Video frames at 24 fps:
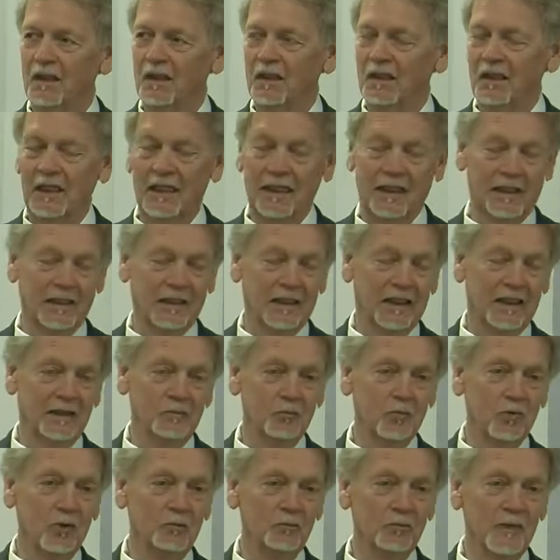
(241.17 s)
Uh,
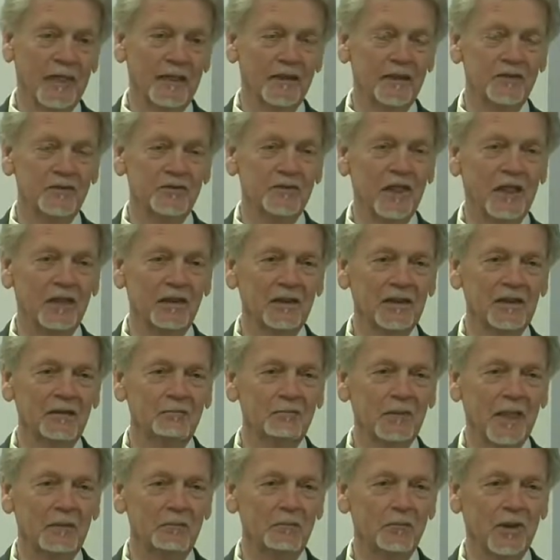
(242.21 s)
and man does not
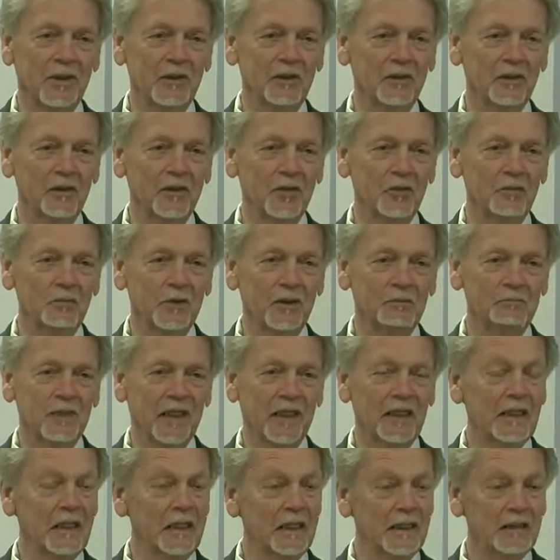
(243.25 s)
live by bread alone, but
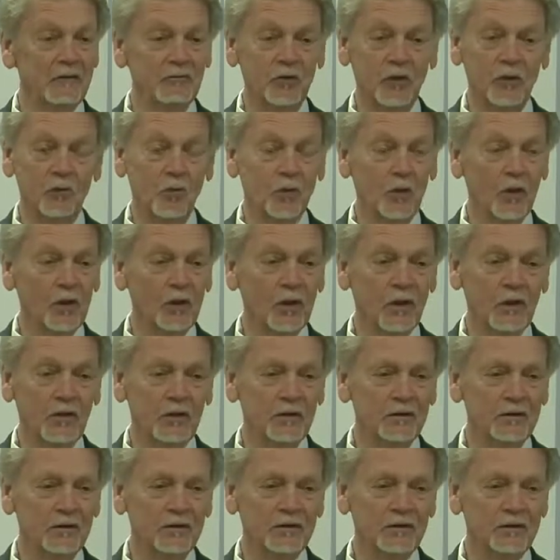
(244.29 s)
by every
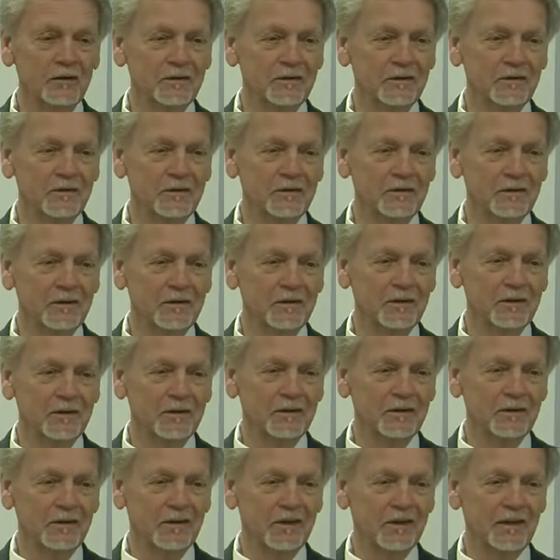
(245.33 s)
word
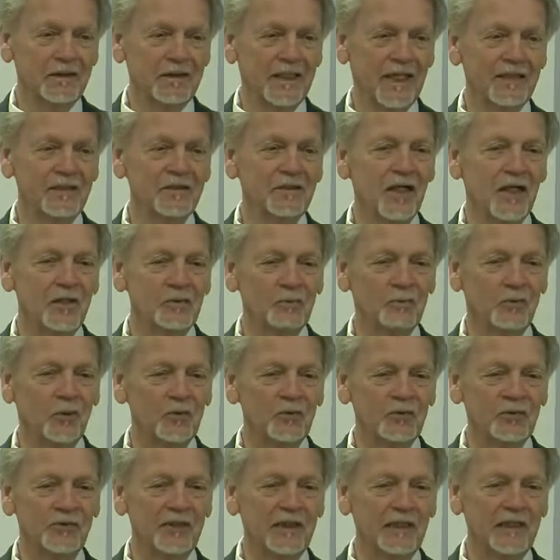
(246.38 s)
that doth
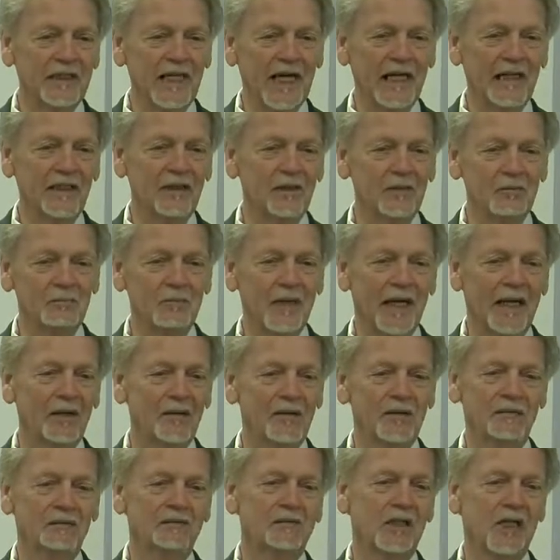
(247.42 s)
proceed out of the
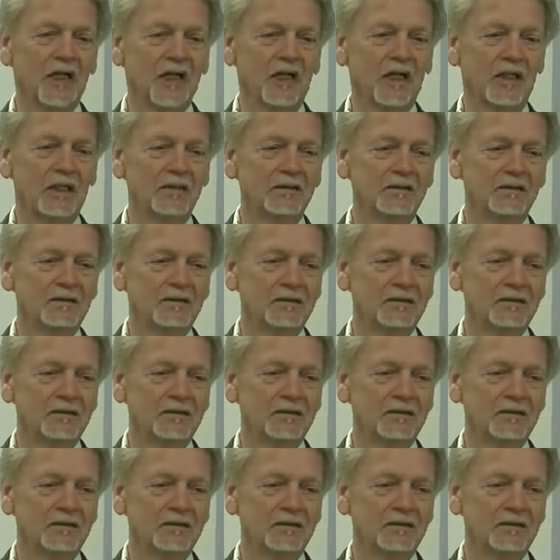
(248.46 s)
mouth of God.